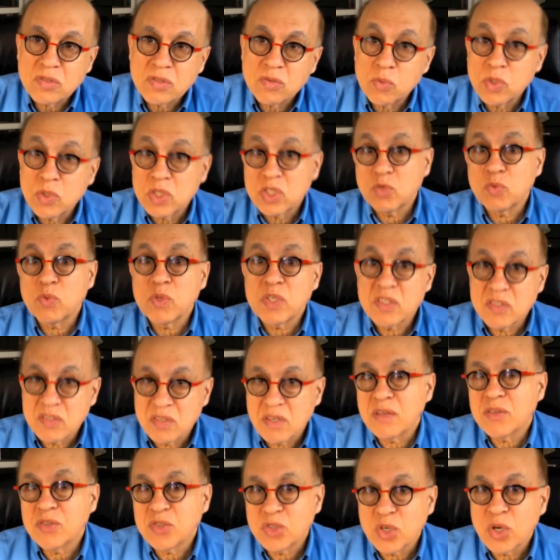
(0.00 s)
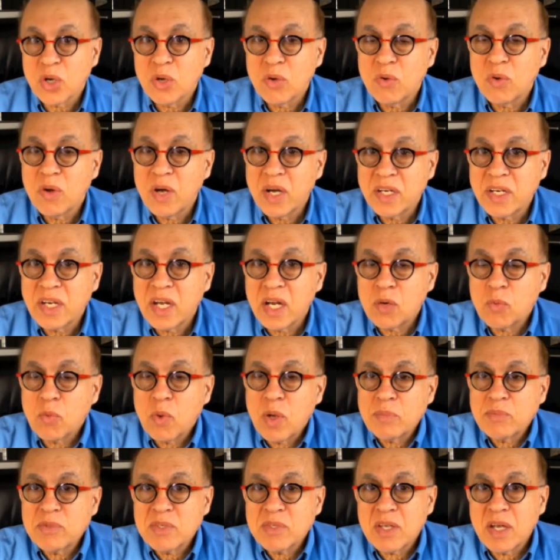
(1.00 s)
which we still show on our
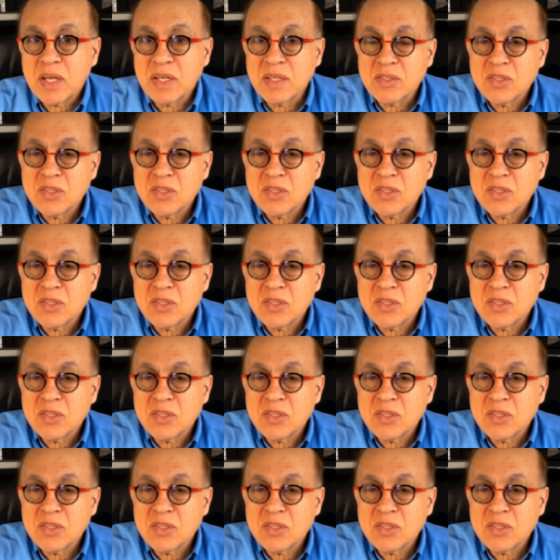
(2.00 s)
website.